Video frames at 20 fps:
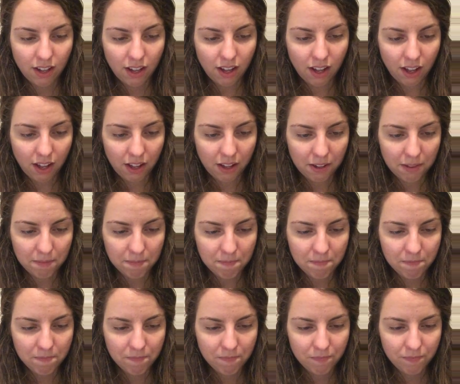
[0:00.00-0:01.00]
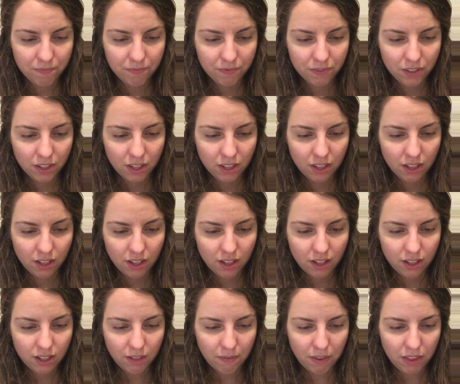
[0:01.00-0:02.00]

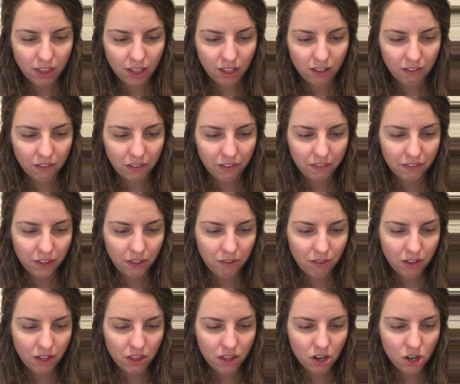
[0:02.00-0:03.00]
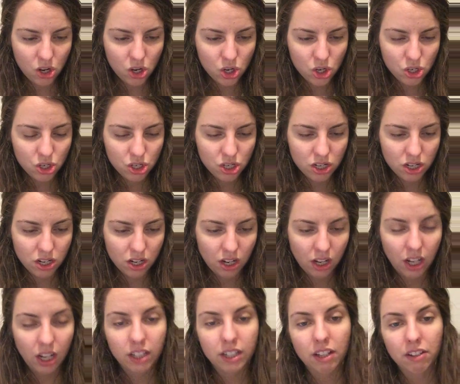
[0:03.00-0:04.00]
Let me think of a few others.
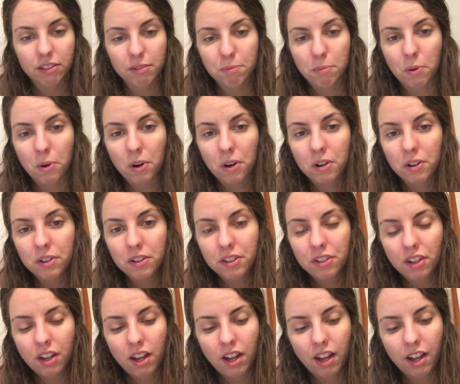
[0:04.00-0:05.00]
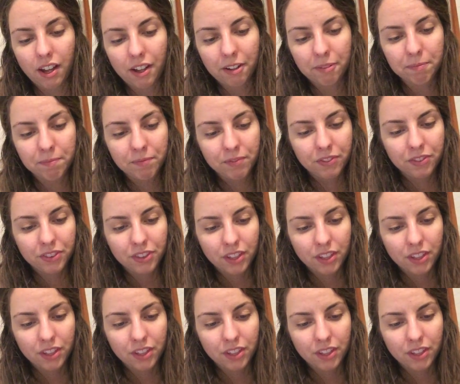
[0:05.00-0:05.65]
It tells a moral, and